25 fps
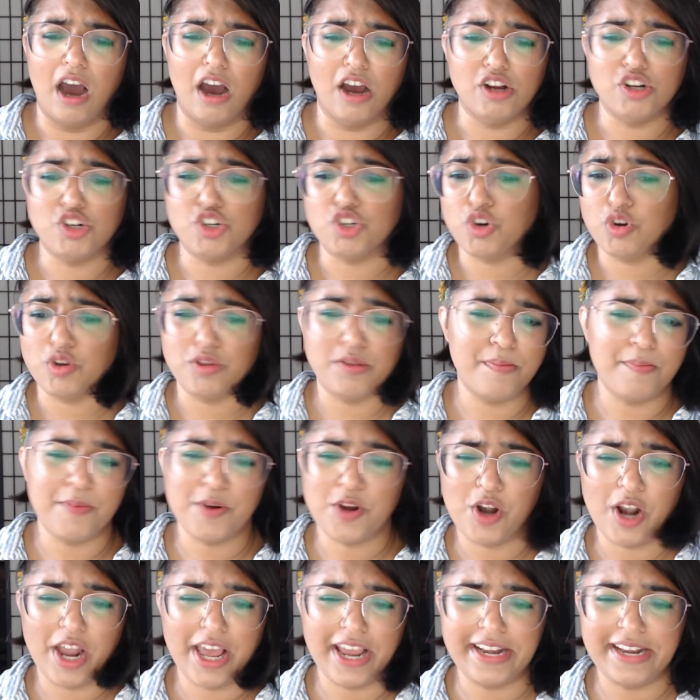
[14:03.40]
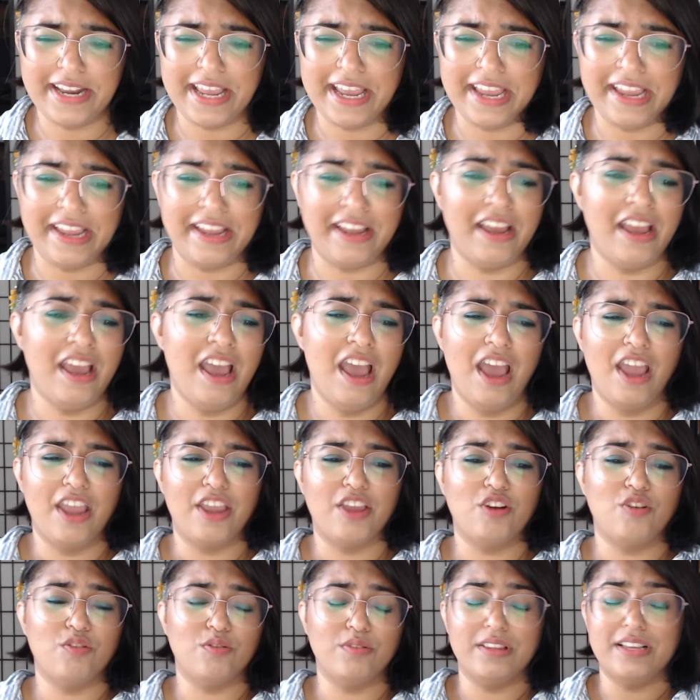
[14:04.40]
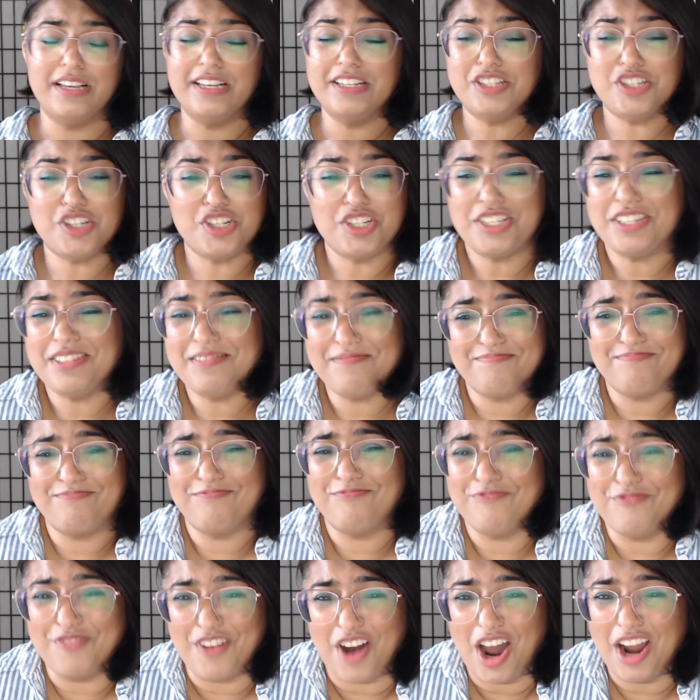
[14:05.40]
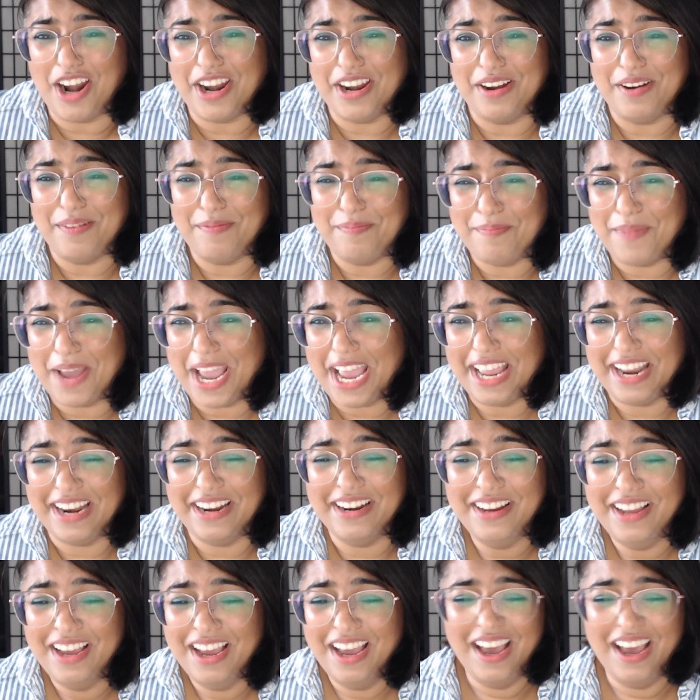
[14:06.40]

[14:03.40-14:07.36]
Show them your lightning. It's just fun, man.